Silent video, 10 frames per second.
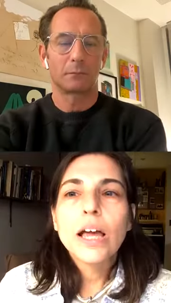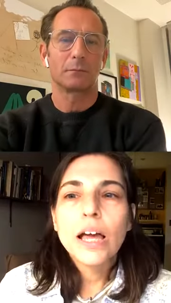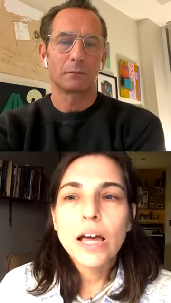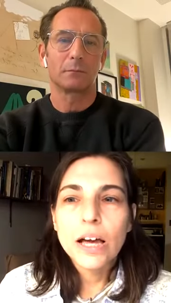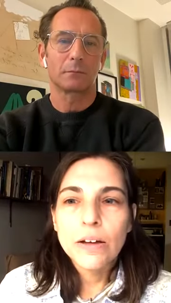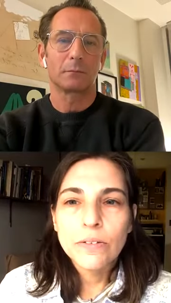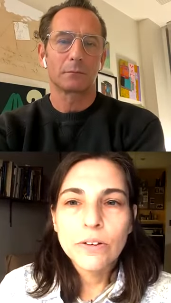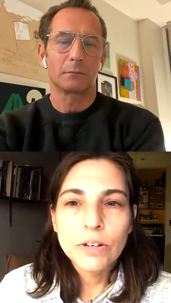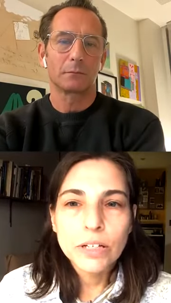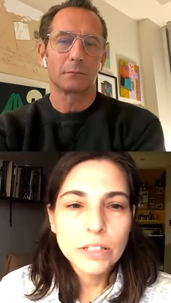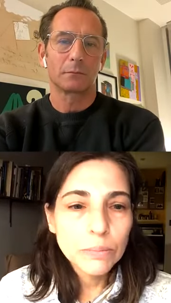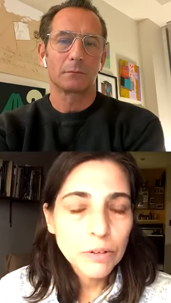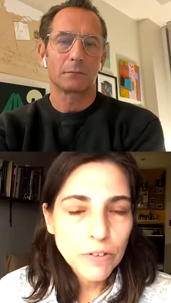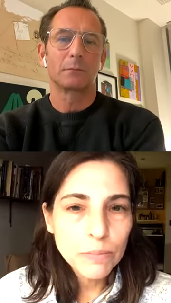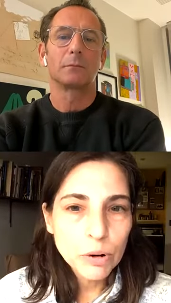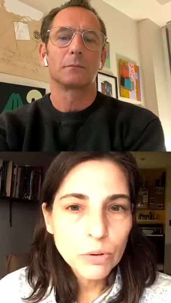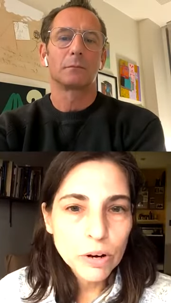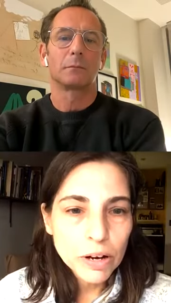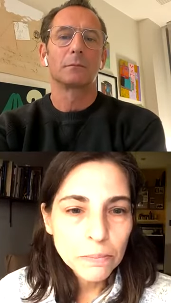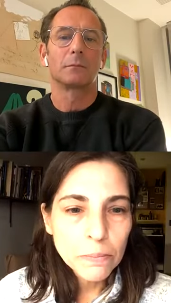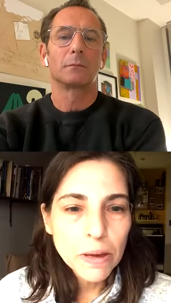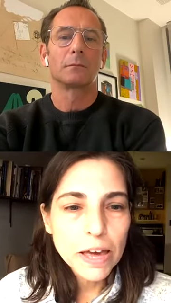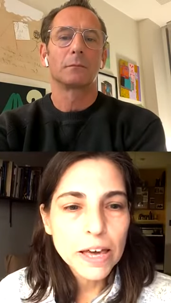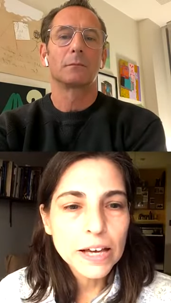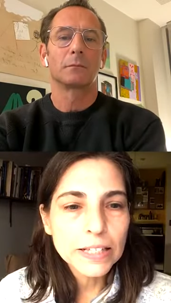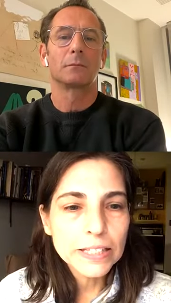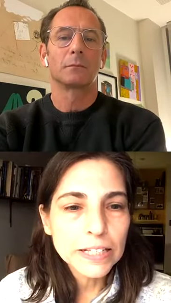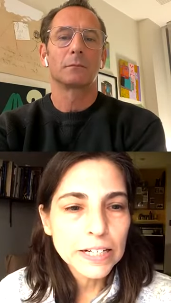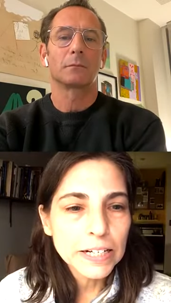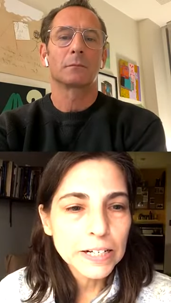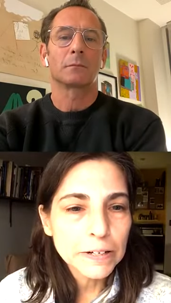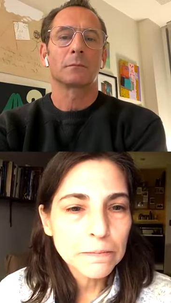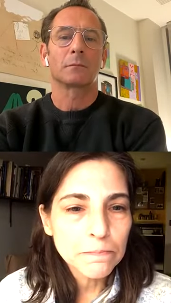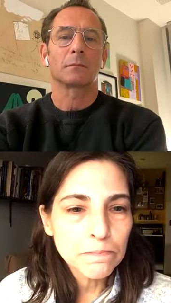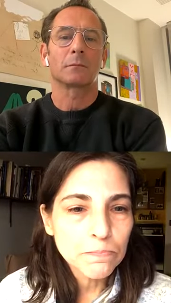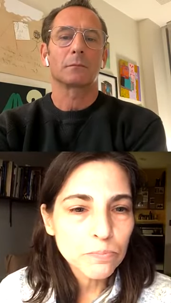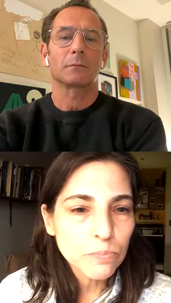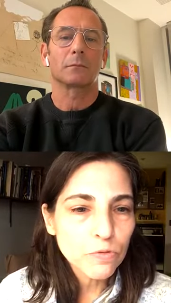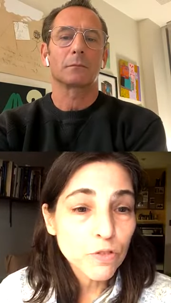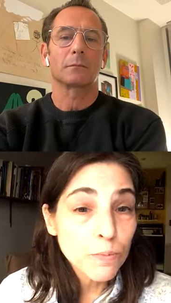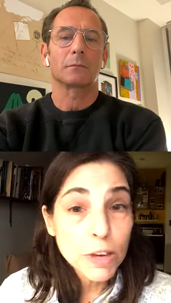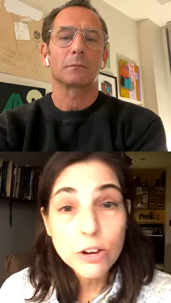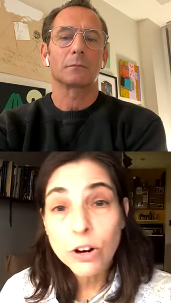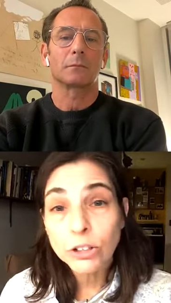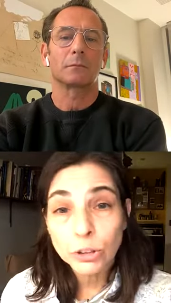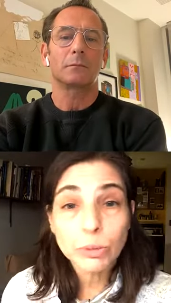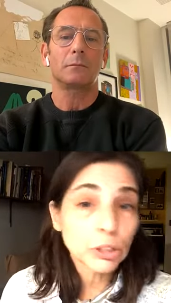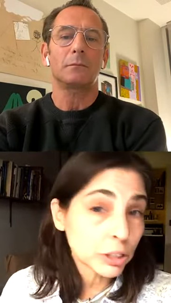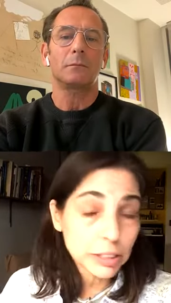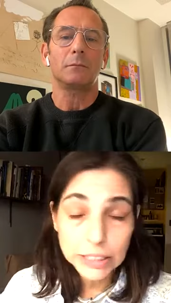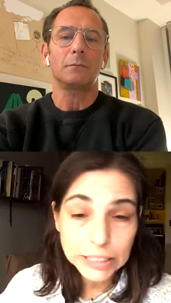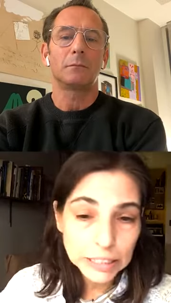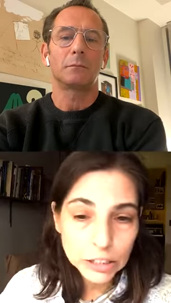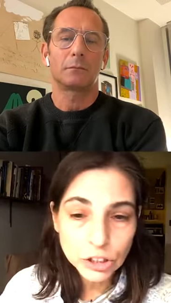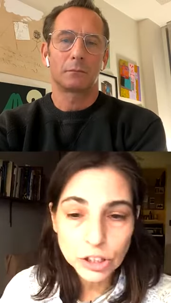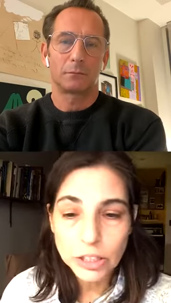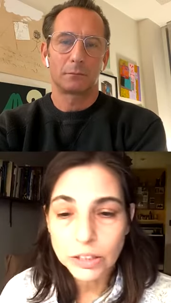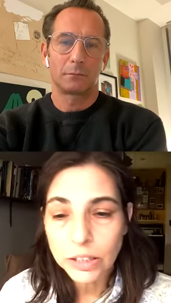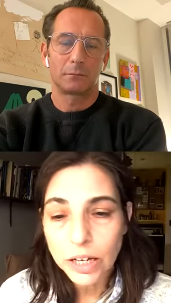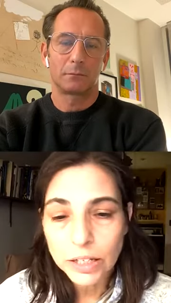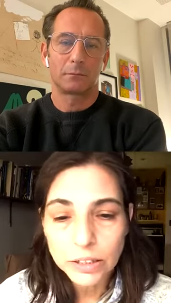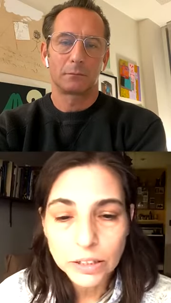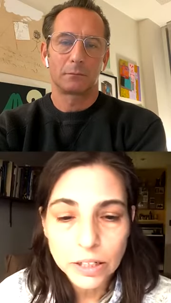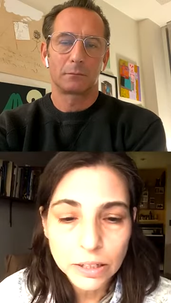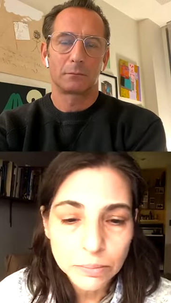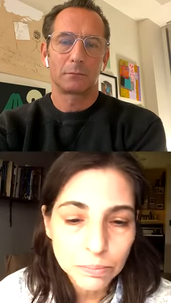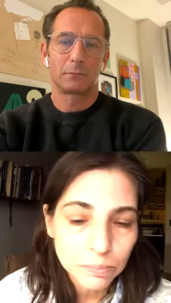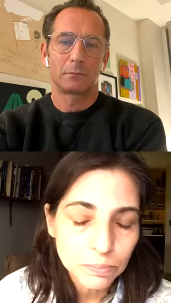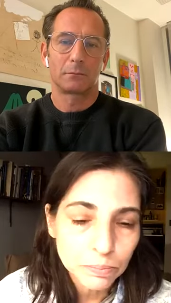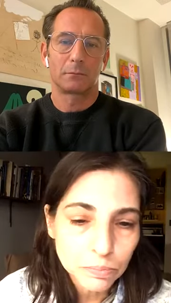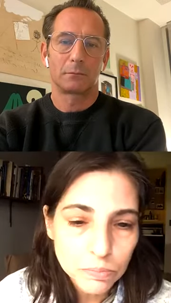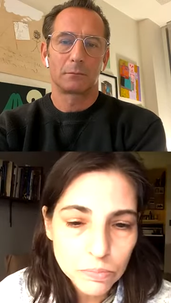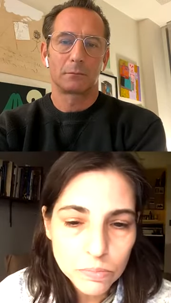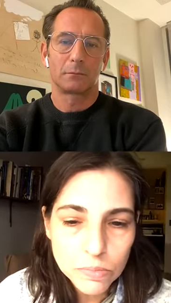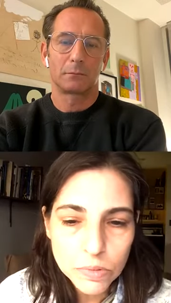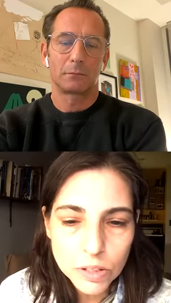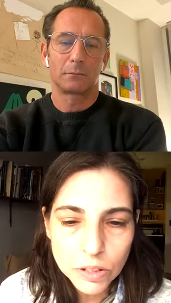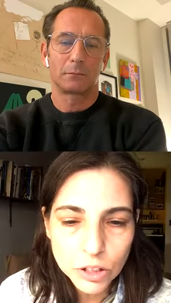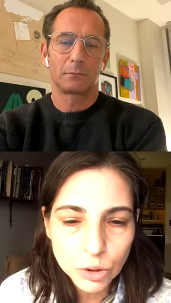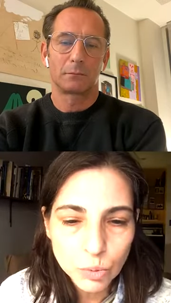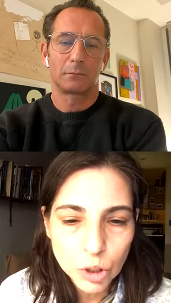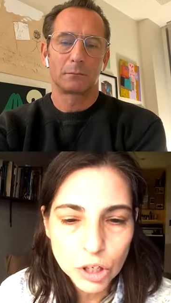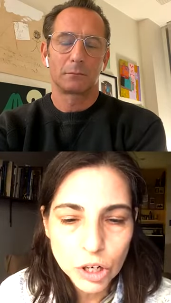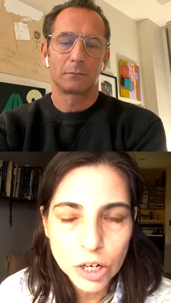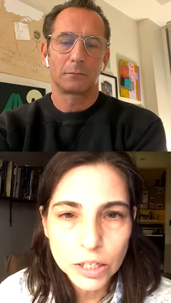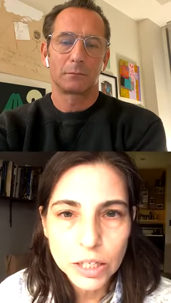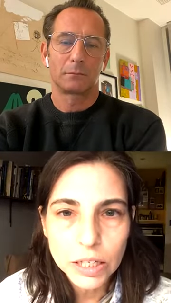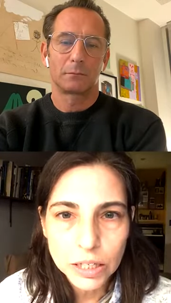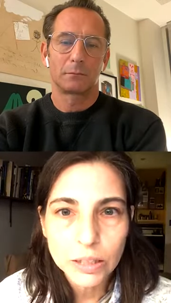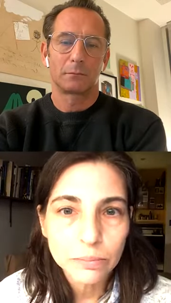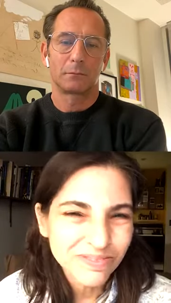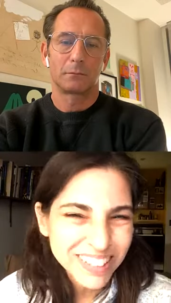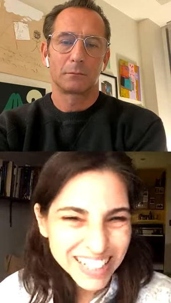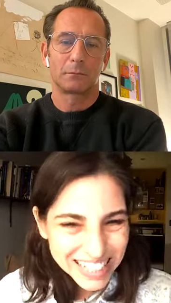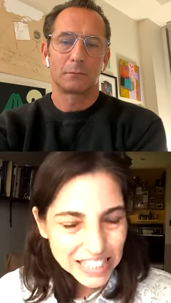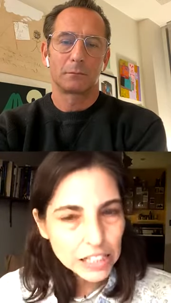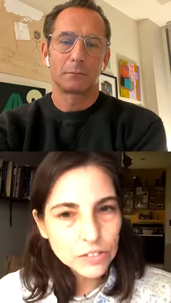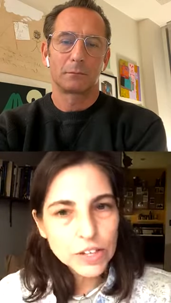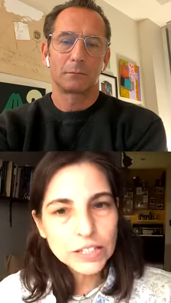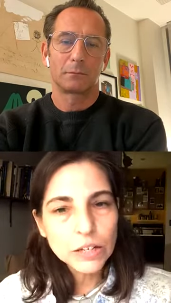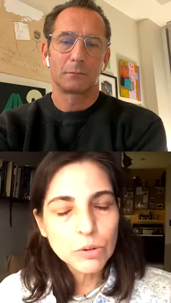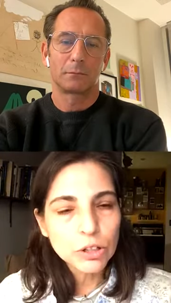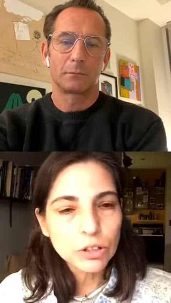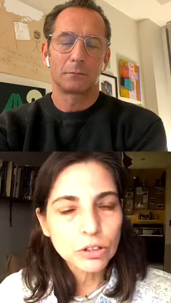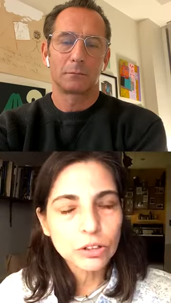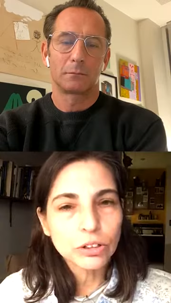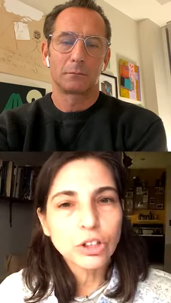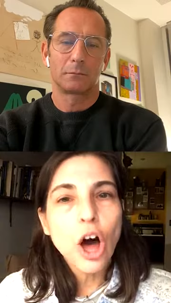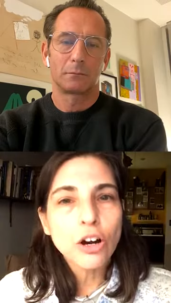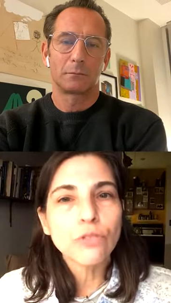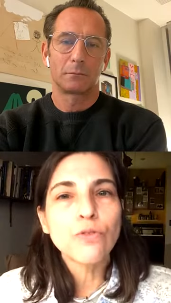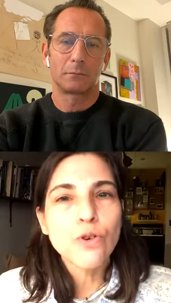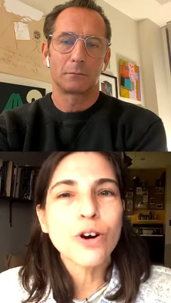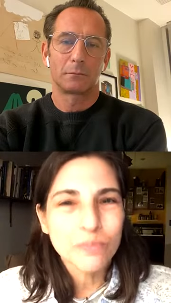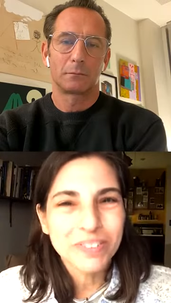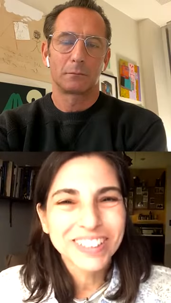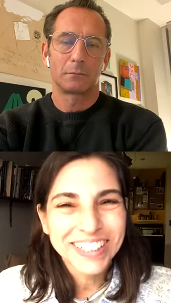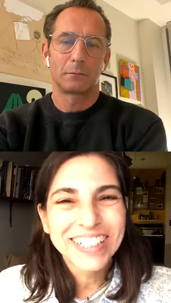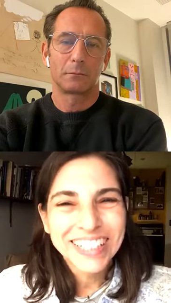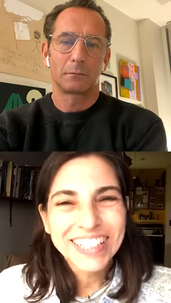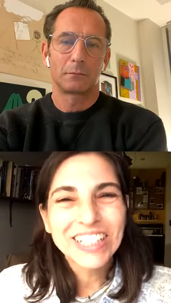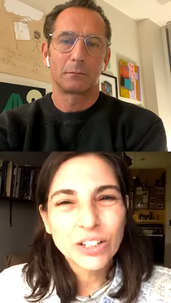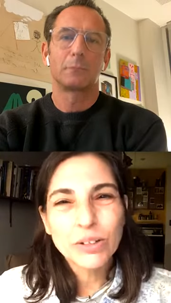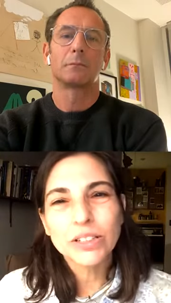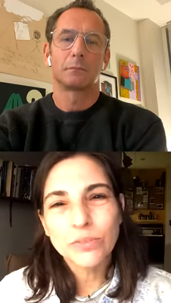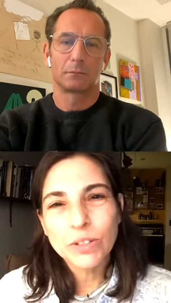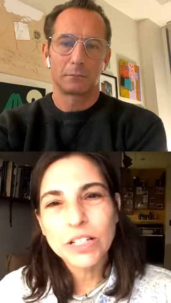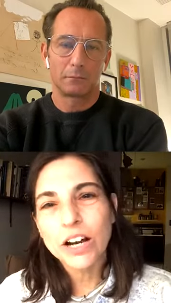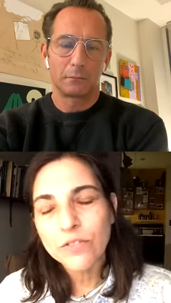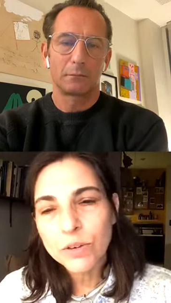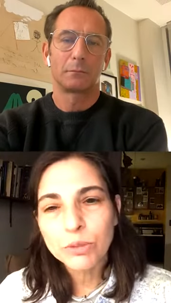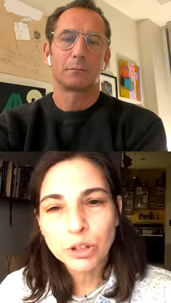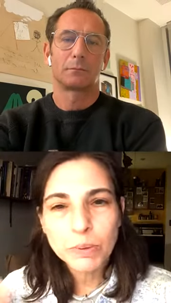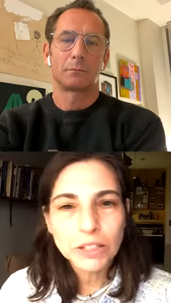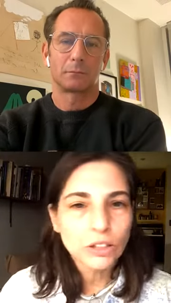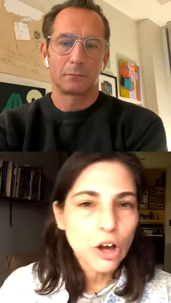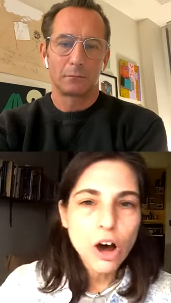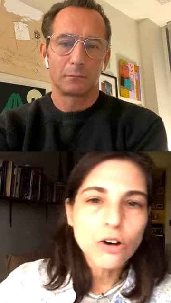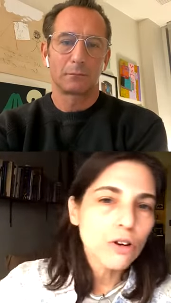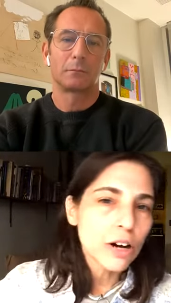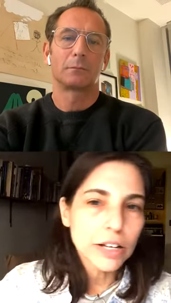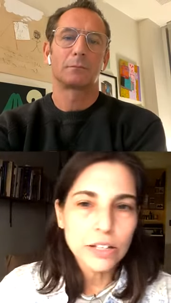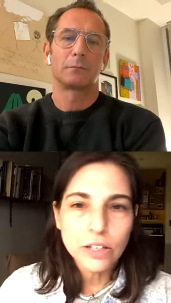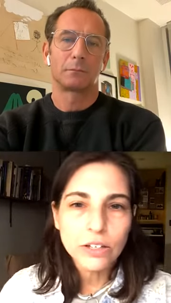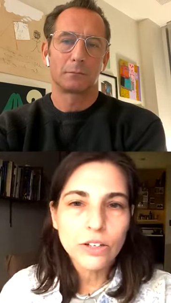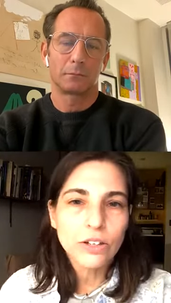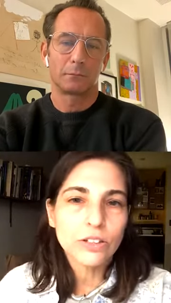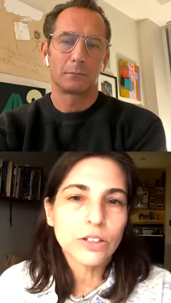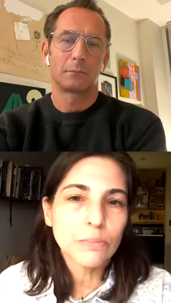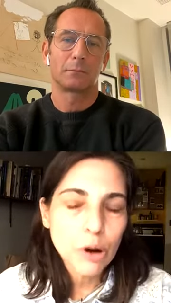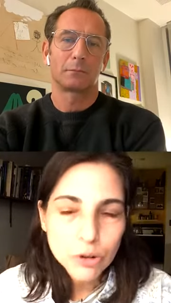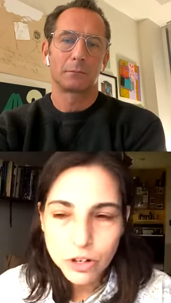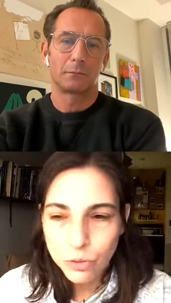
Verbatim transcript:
Speaker 1: uh, very nice MFA program, and um, from there also starting to teach and and um, just work on uh, things that were longer form, you know, because with doc film you spend longer on it, and, and you have this component of